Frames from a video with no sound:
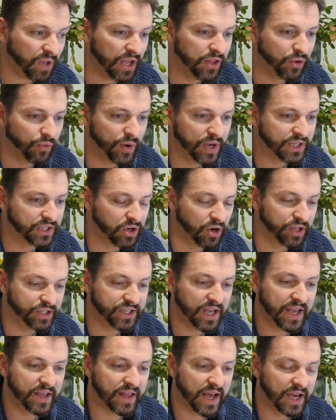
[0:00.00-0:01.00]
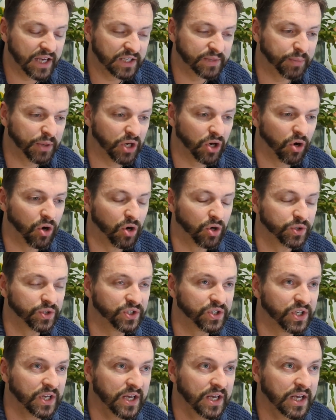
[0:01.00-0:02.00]
And the reason I say that is
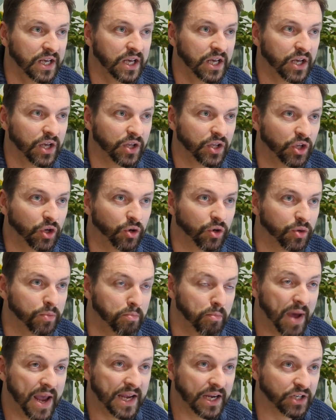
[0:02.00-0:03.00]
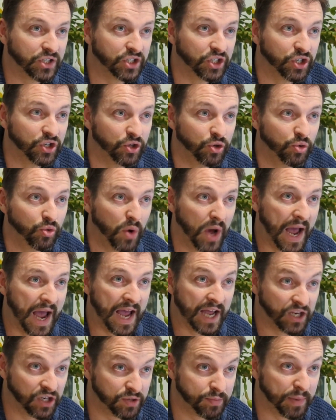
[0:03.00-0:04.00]
because you can make do
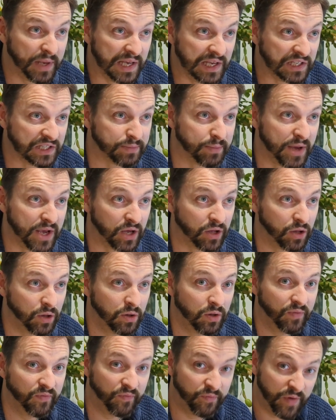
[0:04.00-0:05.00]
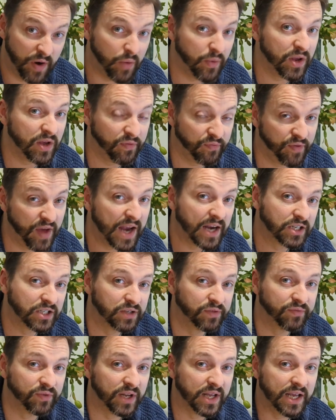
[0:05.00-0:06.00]
and piecemeal very
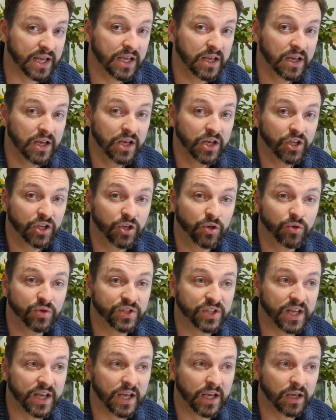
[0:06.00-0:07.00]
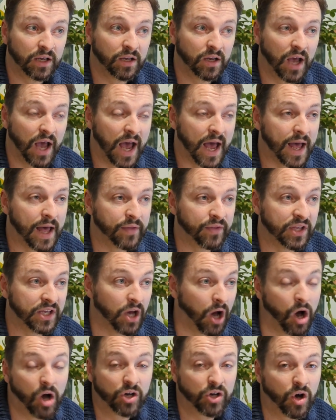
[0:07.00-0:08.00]
effectively using
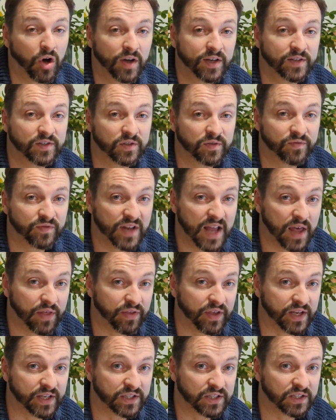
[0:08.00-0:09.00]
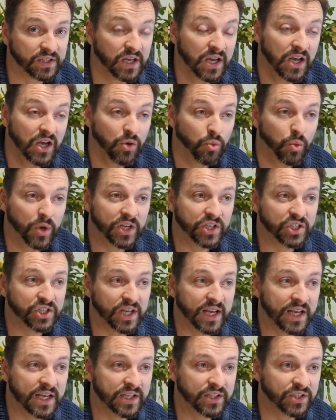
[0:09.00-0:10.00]
the Archives of Nethys, which
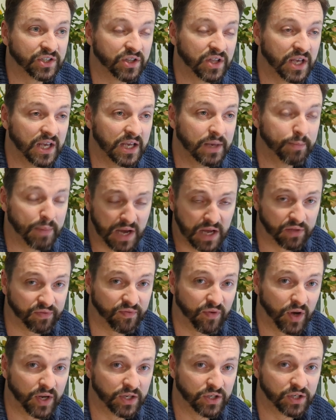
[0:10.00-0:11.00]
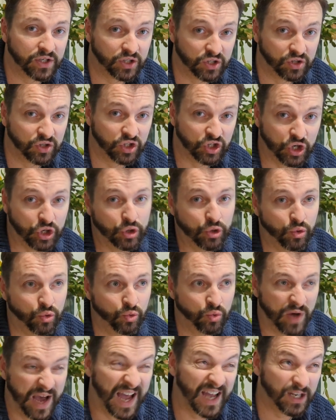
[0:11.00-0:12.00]
is the Pathfinder
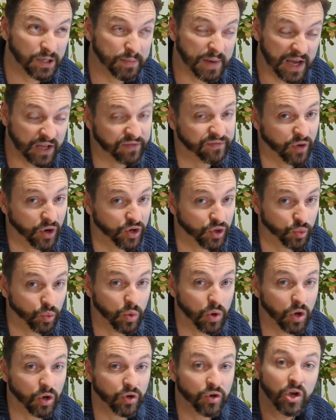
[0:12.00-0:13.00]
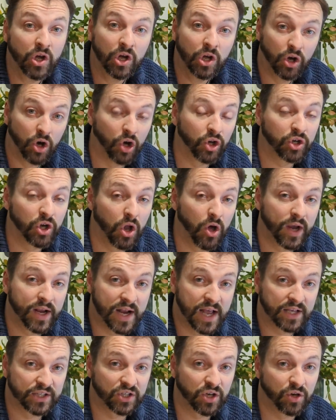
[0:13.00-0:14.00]
2 and Pathfinder 1 online
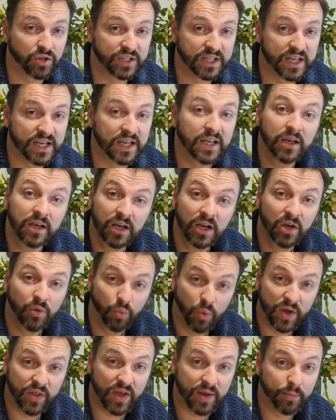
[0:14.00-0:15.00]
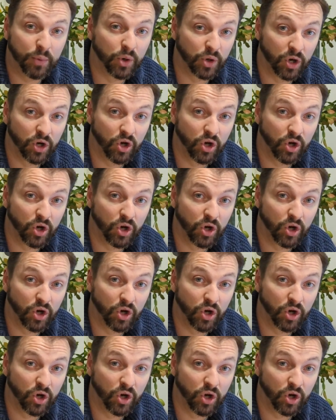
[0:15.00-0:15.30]
SRD, where they put a